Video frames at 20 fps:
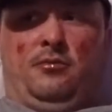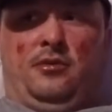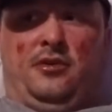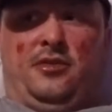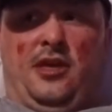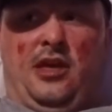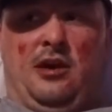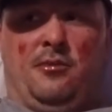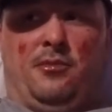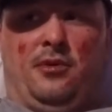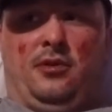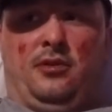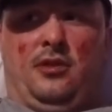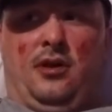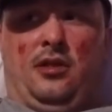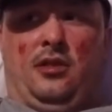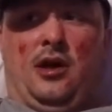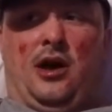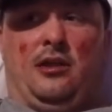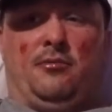with him
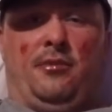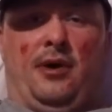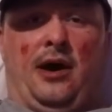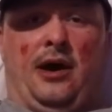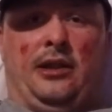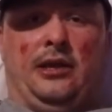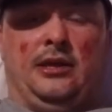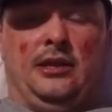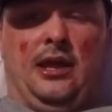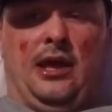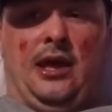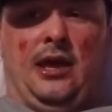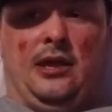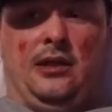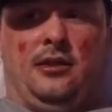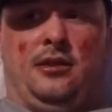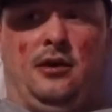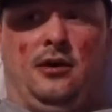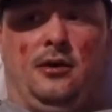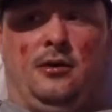a lot about it.
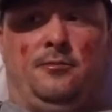And,